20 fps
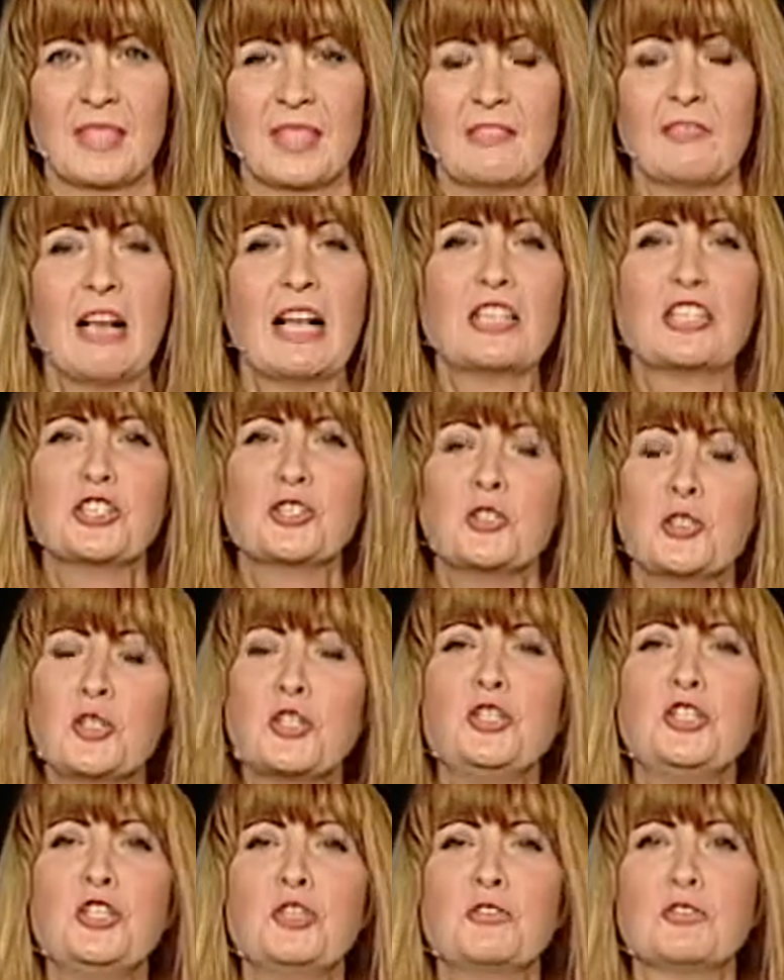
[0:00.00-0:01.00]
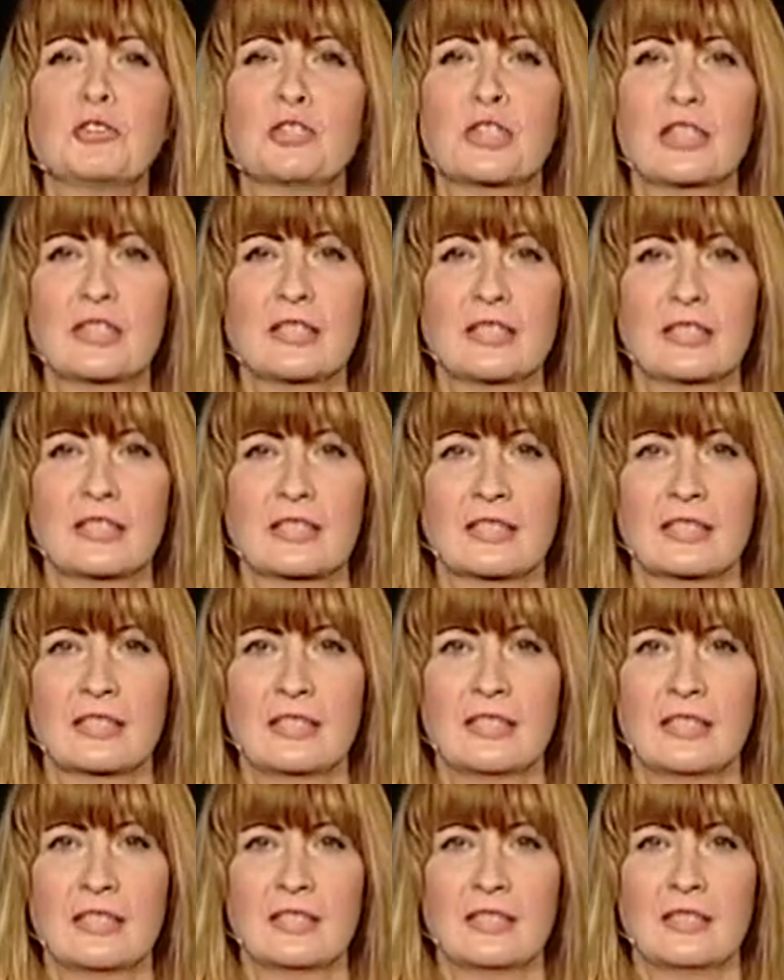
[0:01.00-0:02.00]
Well, the good news is
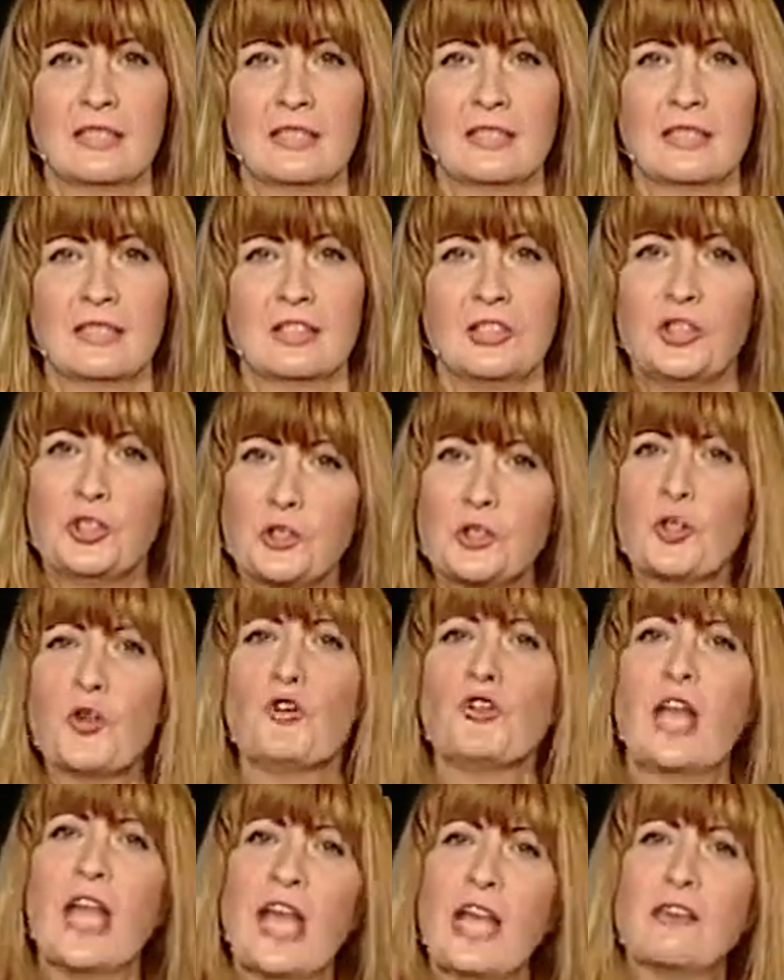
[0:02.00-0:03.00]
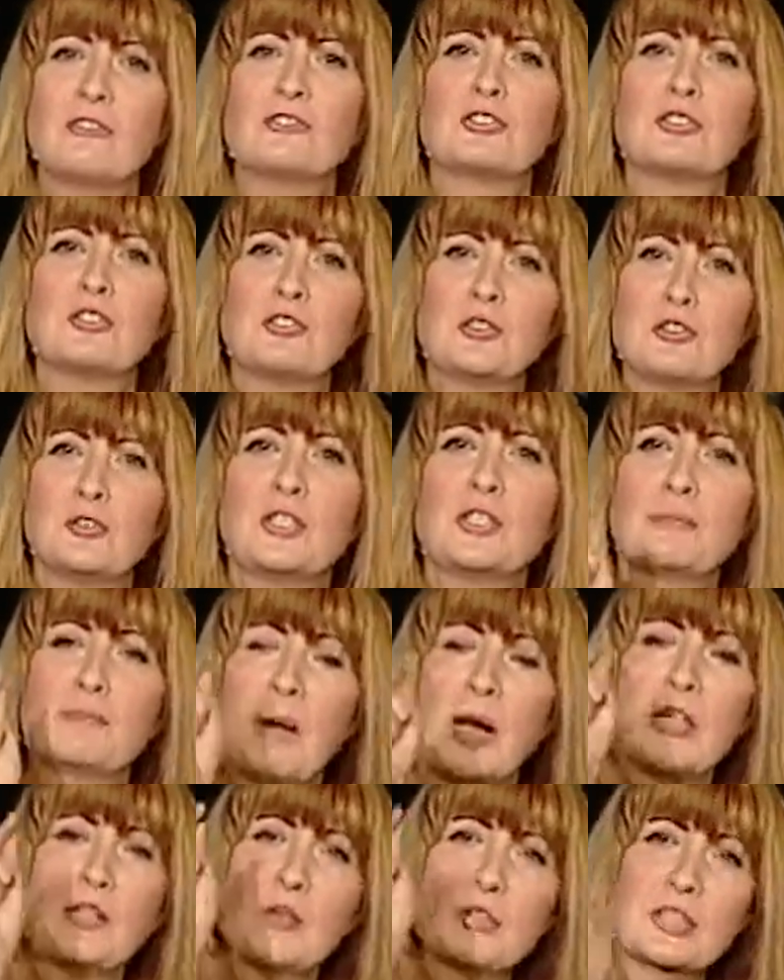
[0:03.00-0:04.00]
you don't have to do it
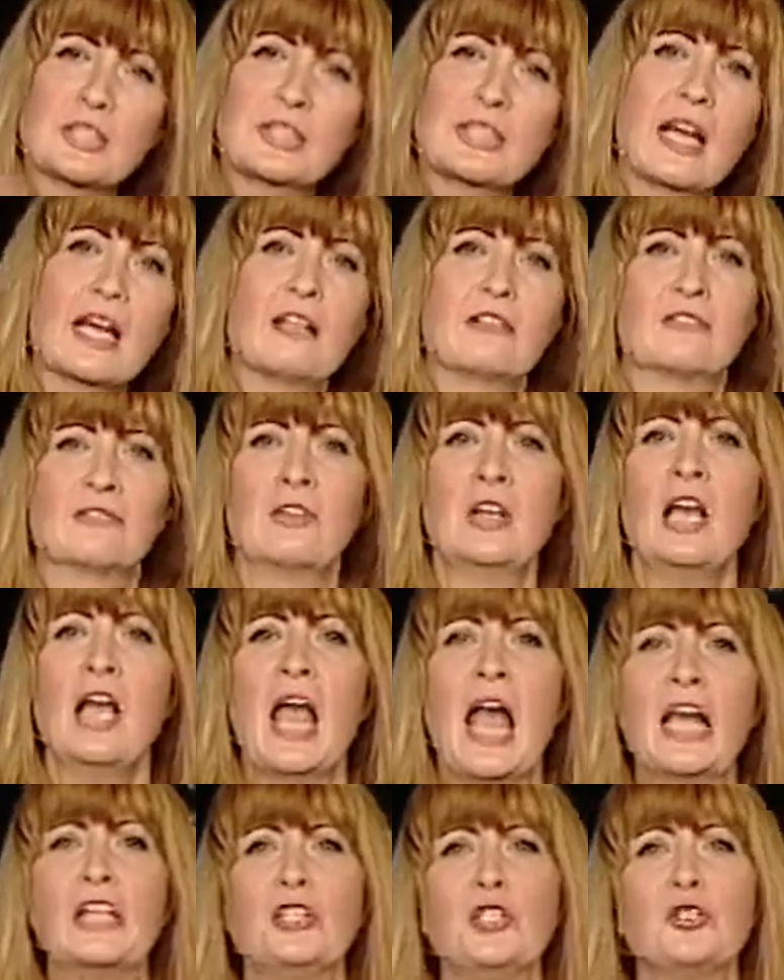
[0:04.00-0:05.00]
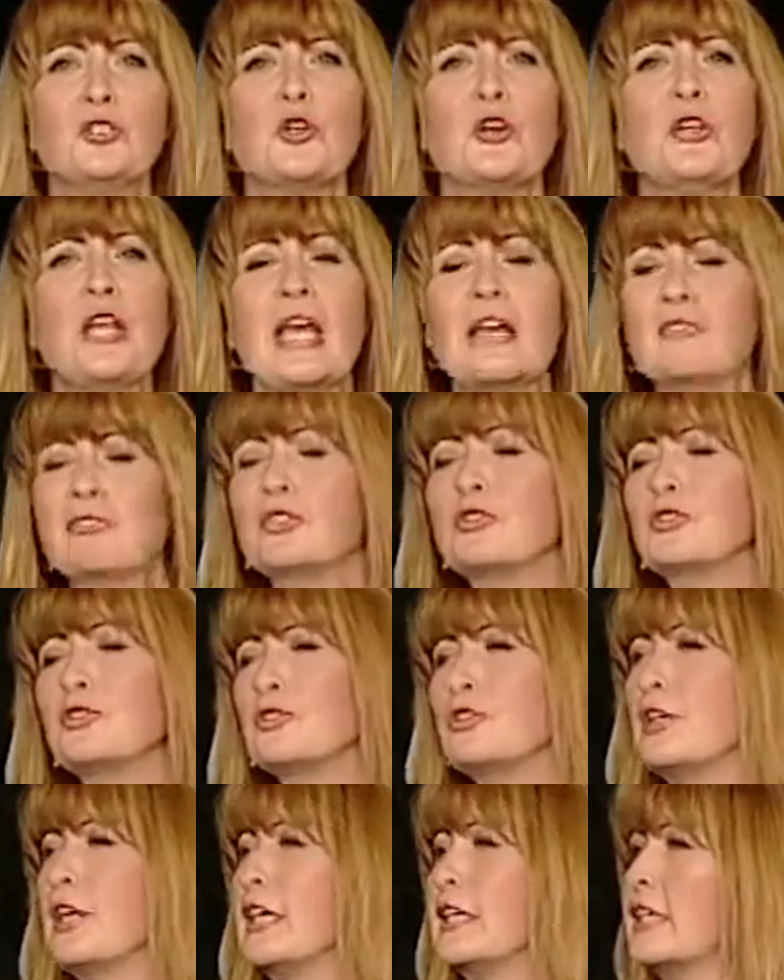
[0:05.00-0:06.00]
by yourself. And you don't have to
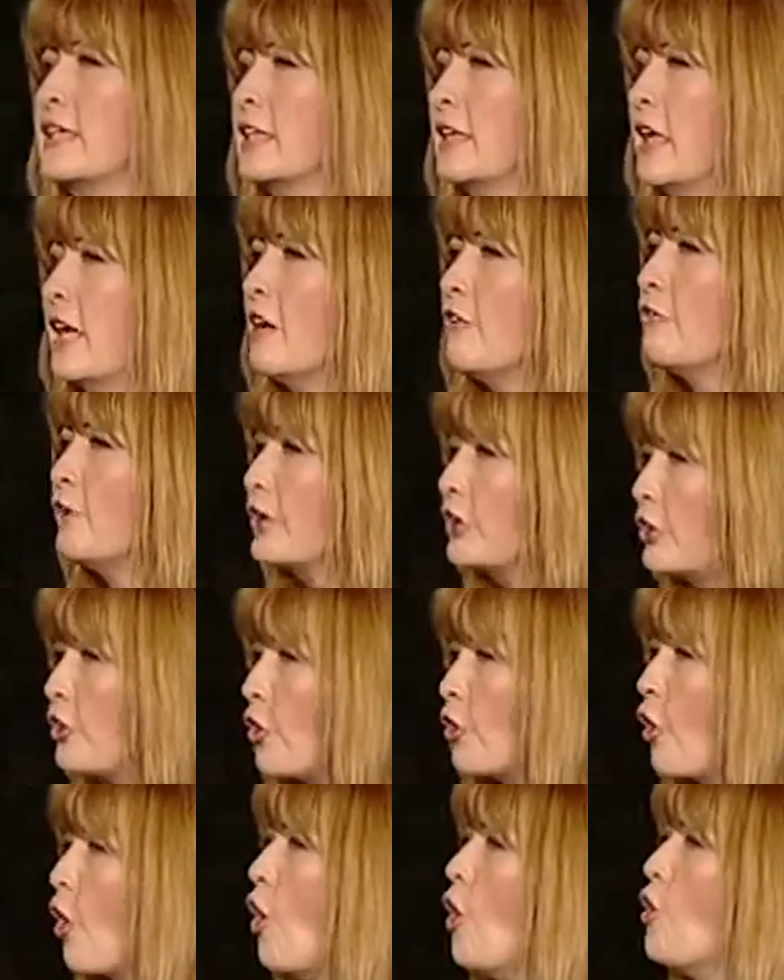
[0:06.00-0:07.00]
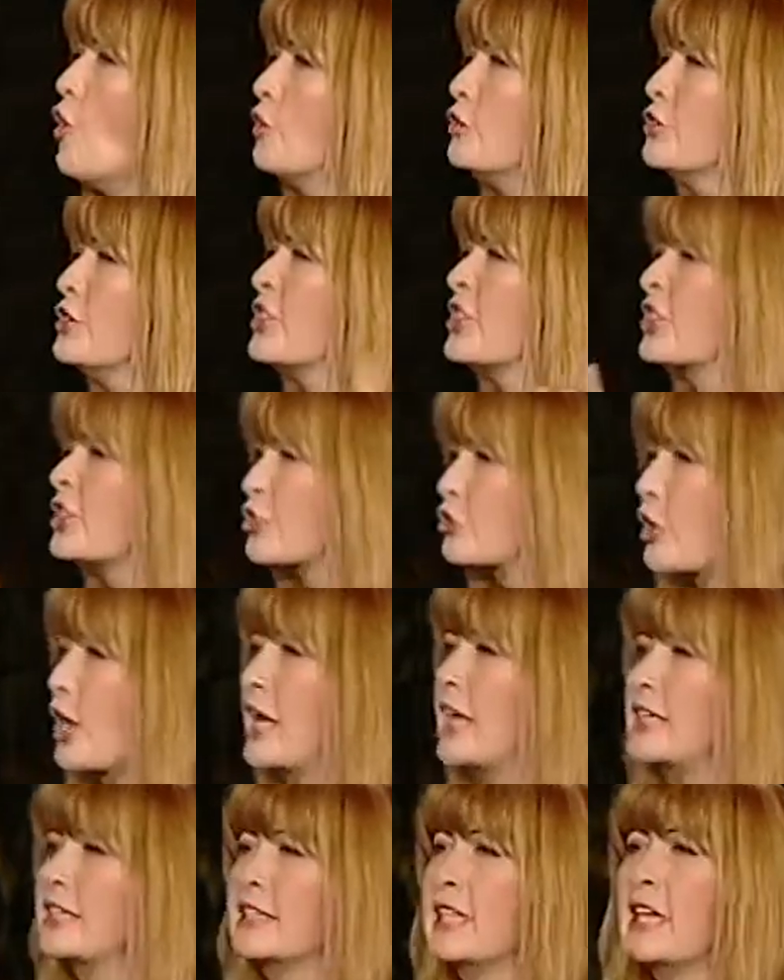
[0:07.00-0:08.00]
do it with your own
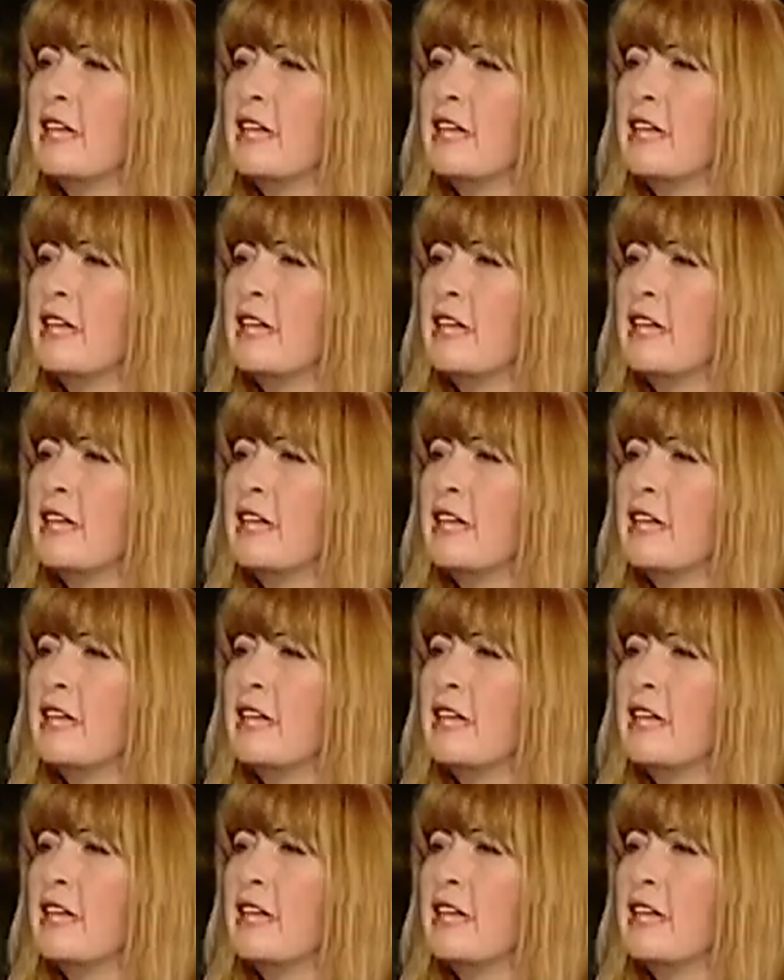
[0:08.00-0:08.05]
strength,